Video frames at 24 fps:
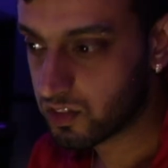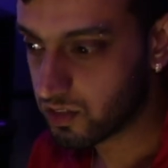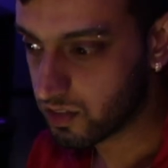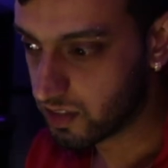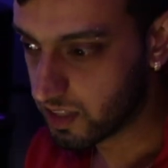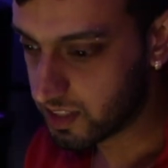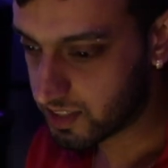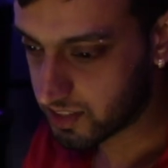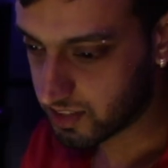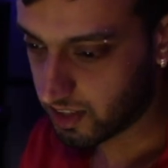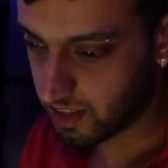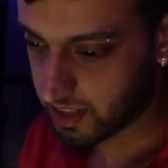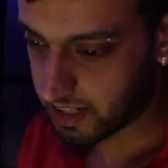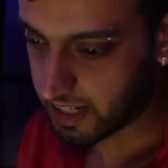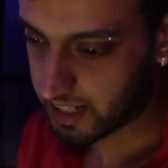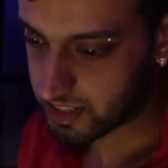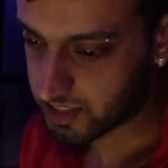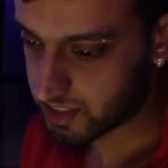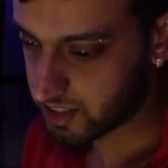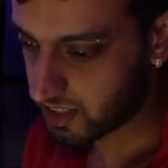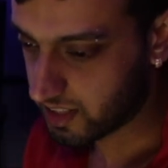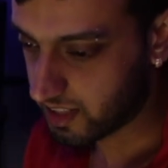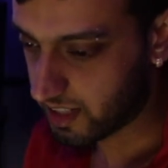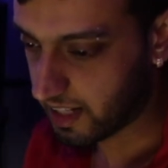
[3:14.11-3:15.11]
This song
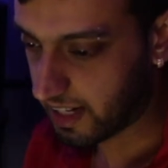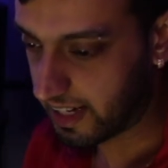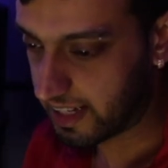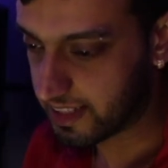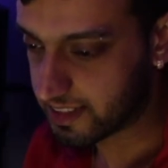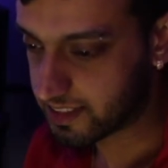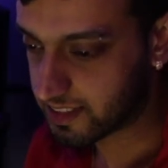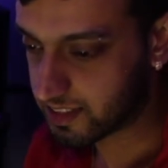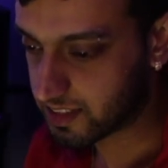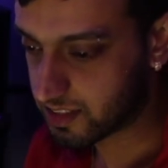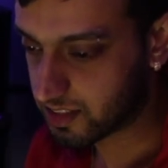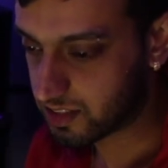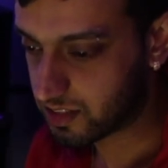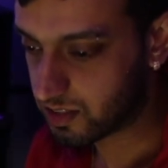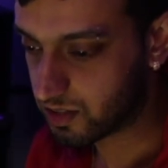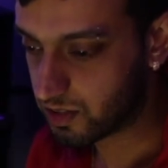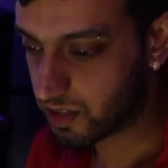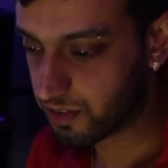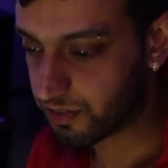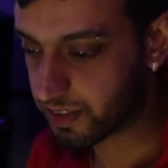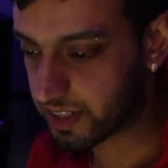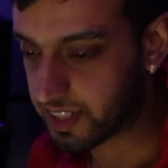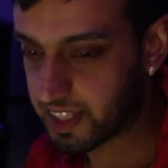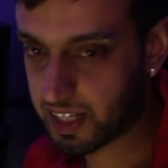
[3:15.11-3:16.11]
actually has two
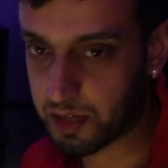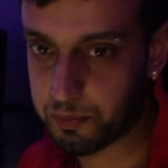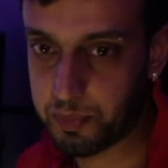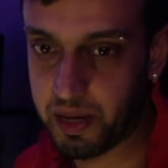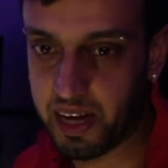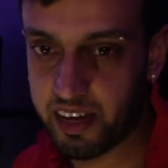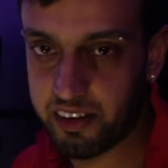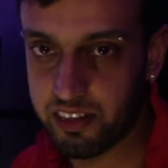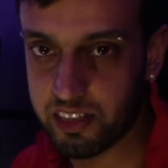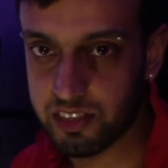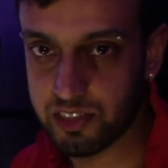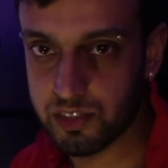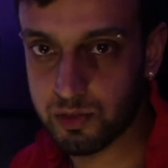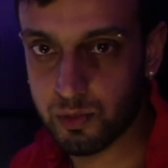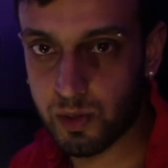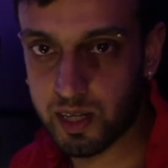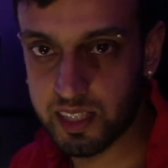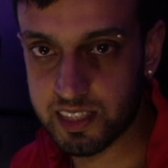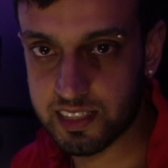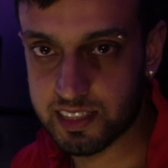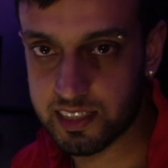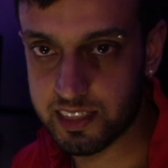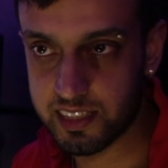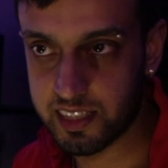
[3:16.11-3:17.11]
different kick patterns.
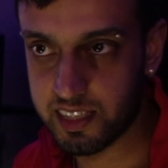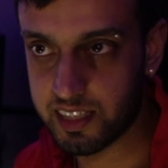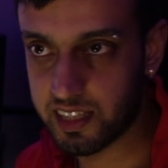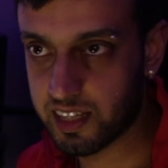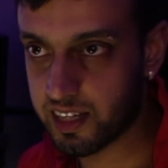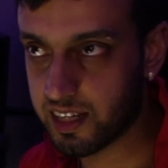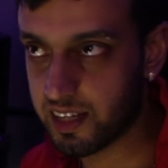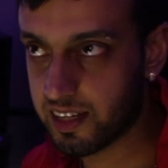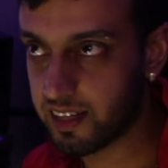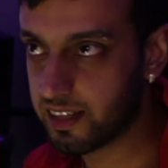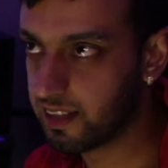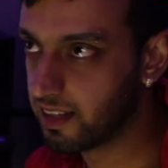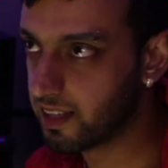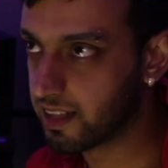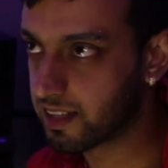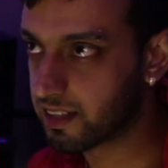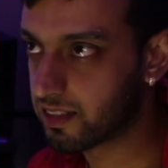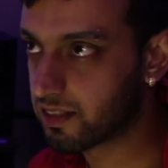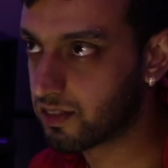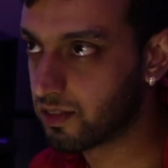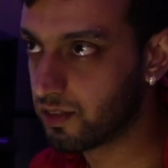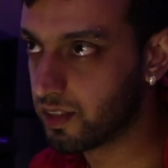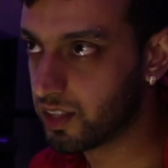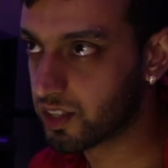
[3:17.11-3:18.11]
One's the like
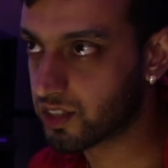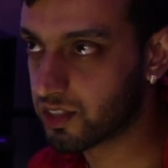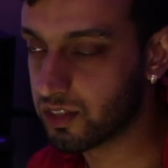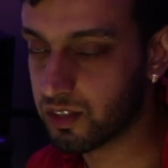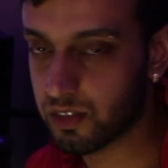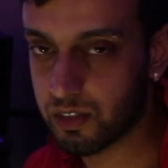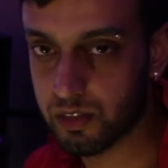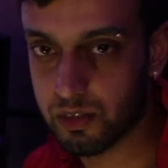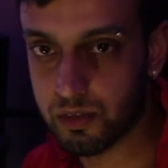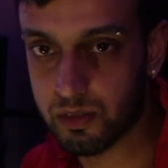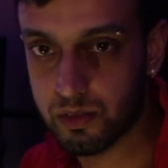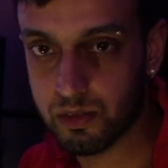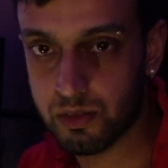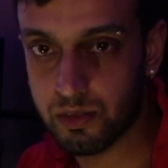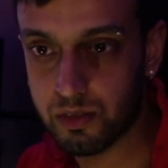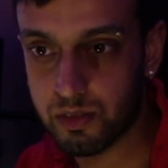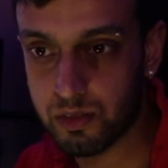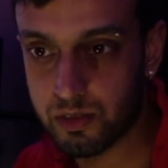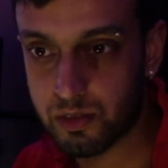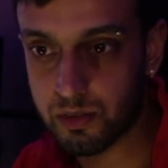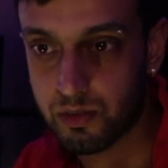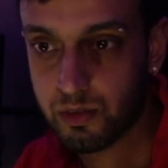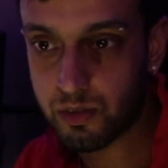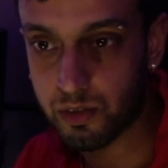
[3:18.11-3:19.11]
traditional
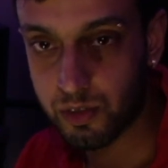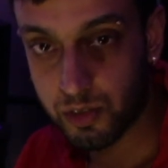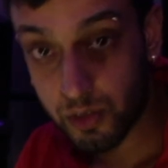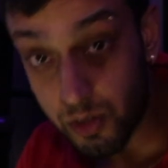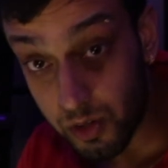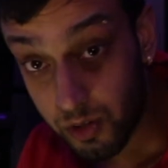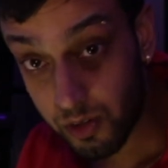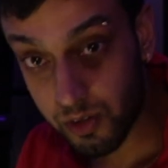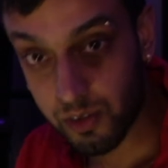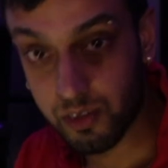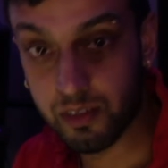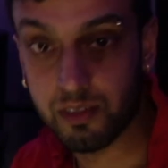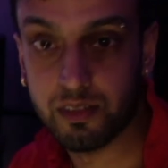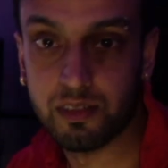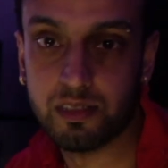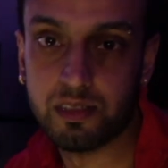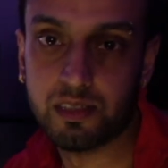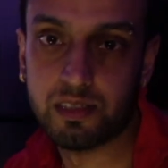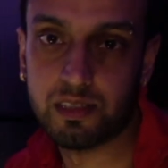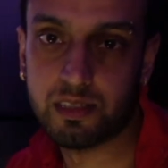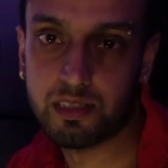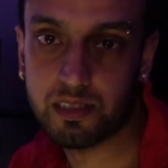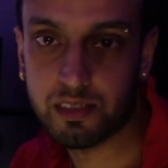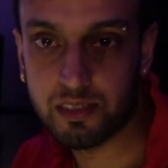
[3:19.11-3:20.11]
doom doom
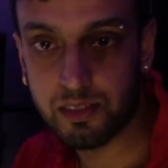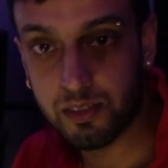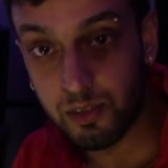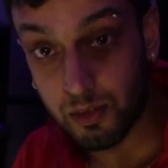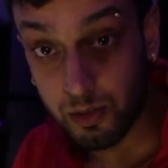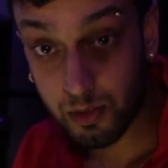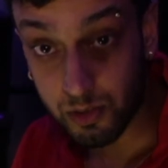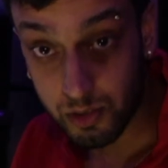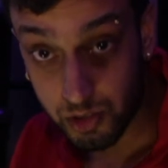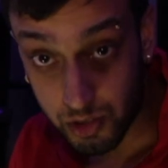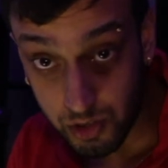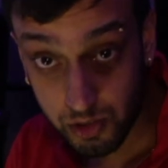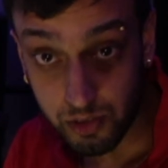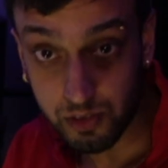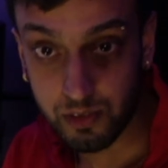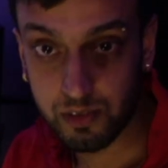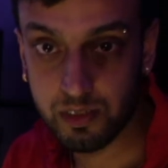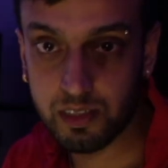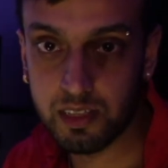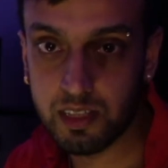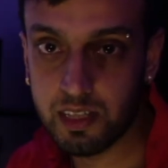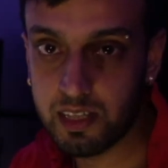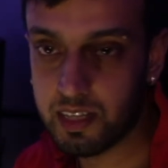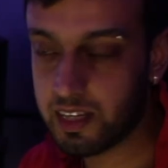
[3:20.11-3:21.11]
doom doom,
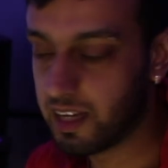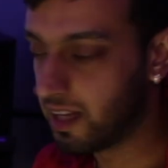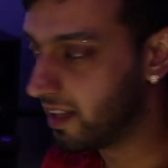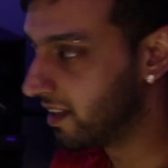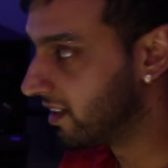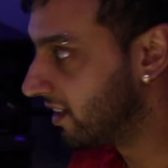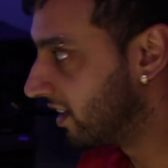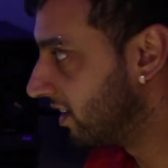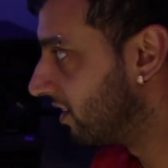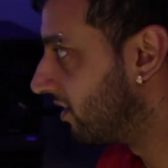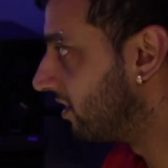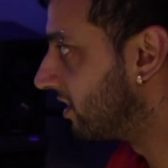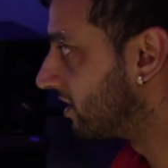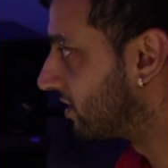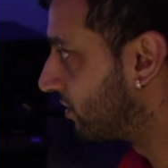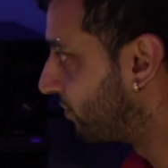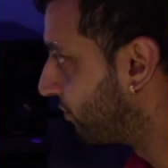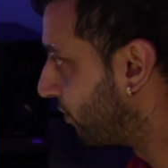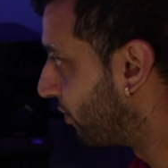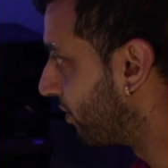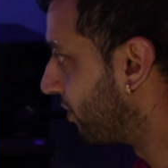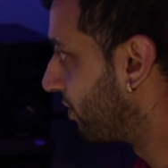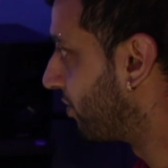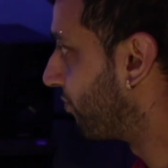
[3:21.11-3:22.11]
and the other is
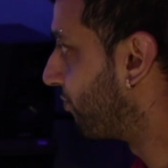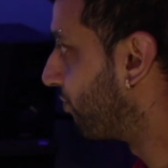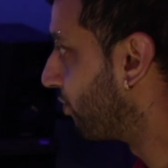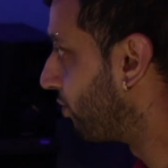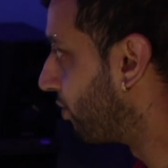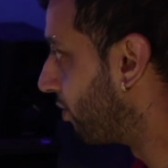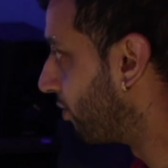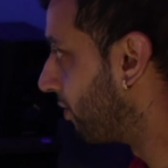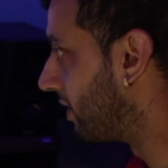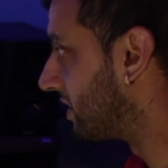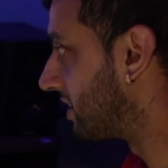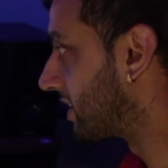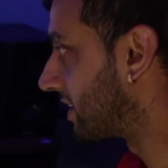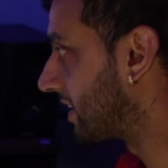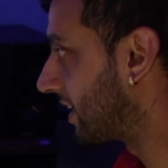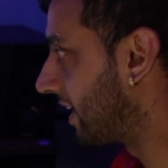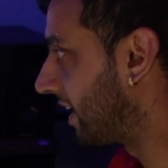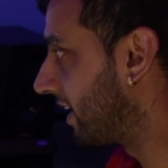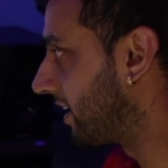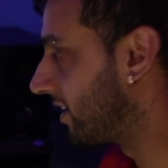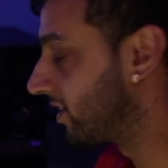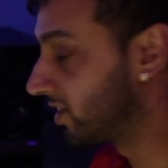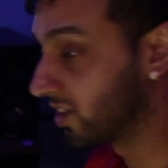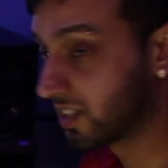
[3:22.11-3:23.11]
4 to the 4 once
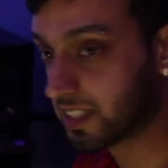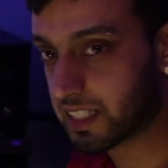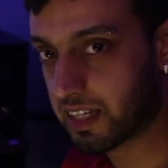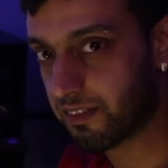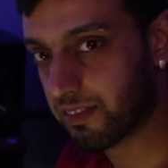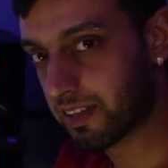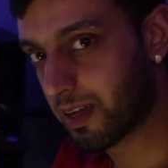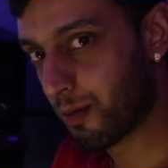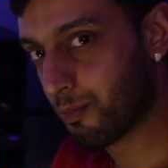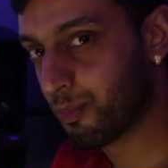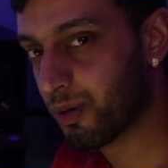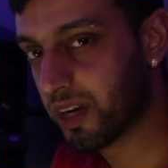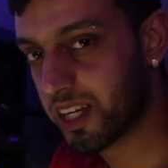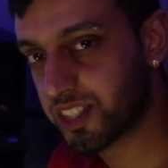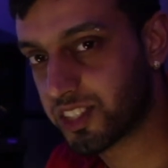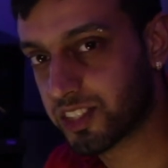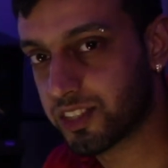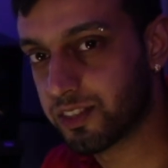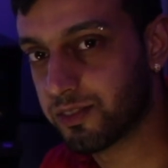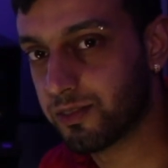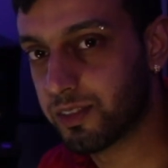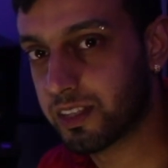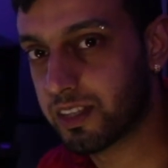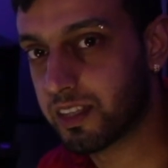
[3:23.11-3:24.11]
again, just to give that
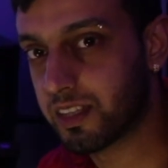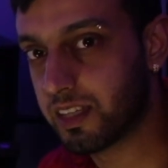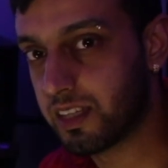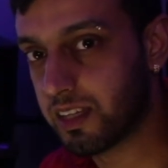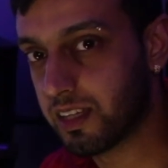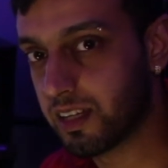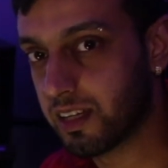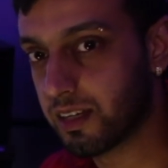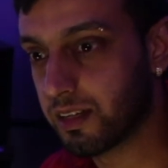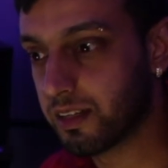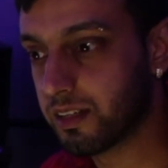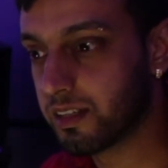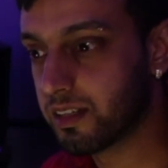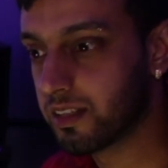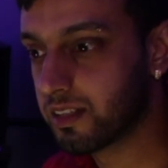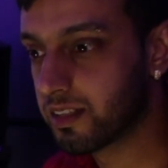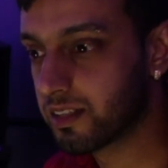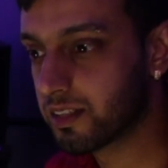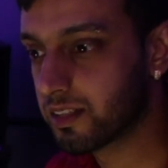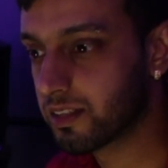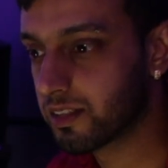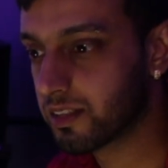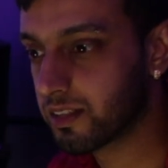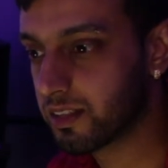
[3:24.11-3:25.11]
pressure when the
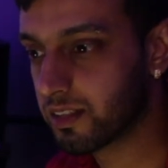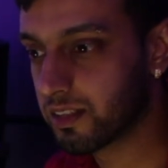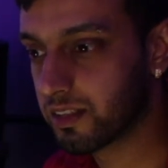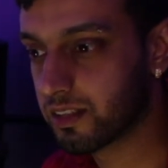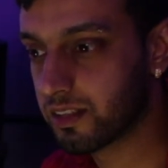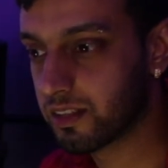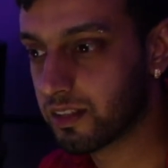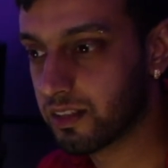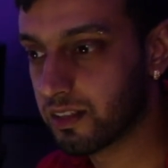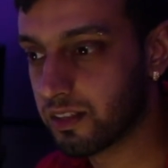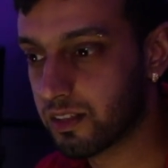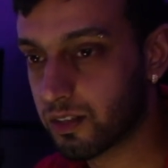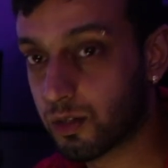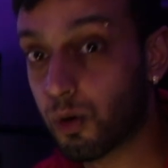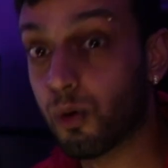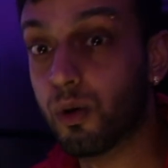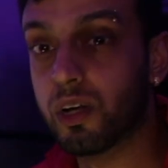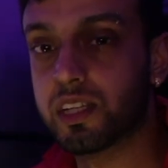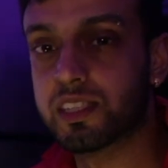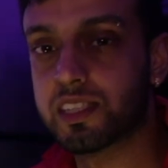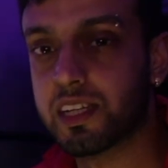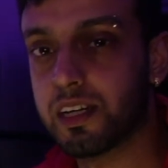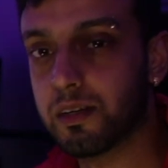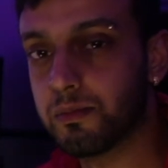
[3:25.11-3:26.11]

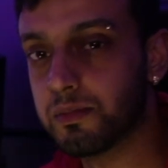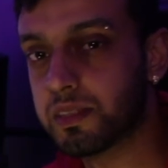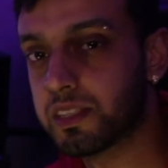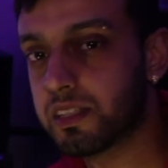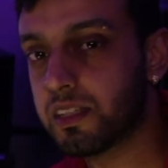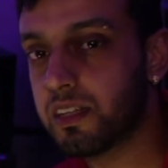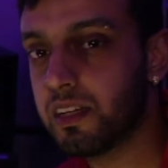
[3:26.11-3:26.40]
chorus comes.